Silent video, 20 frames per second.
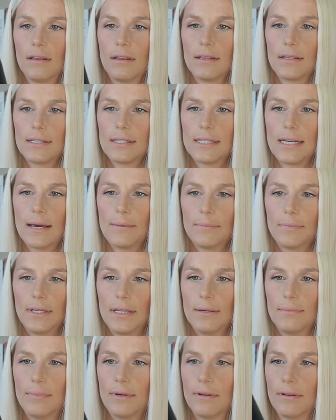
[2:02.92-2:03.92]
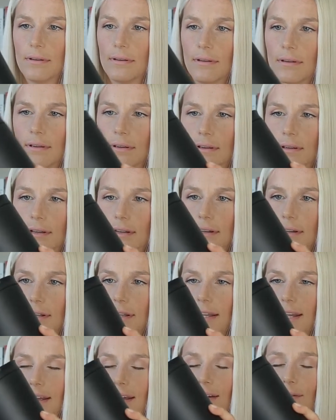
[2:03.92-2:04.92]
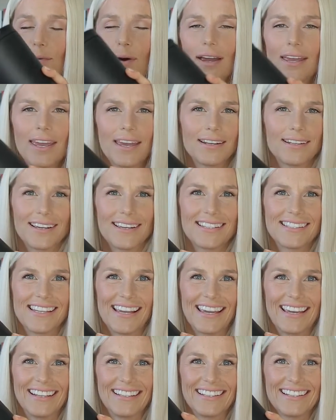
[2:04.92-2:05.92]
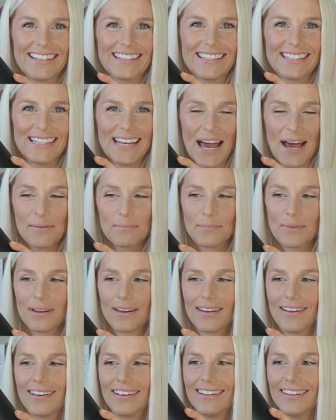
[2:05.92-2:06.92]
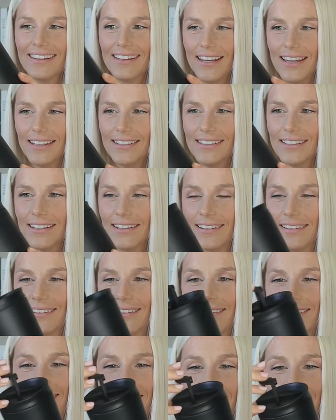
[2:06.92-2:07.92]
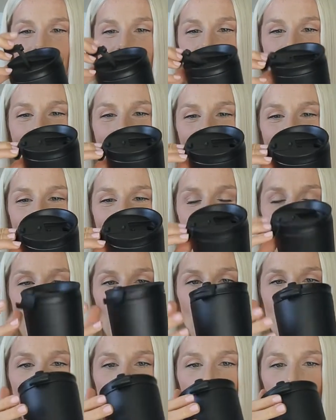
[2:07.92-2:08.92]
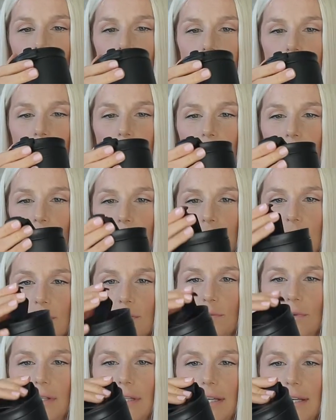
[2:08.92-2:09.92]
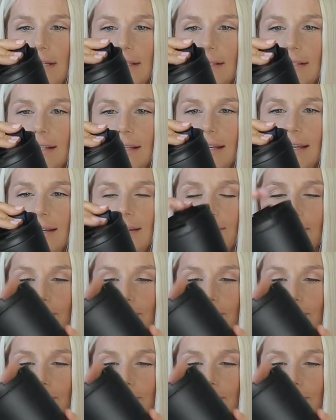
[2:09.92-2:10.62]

Snap lid. Why can't I say it? Snap lid. Opens and closes really easily.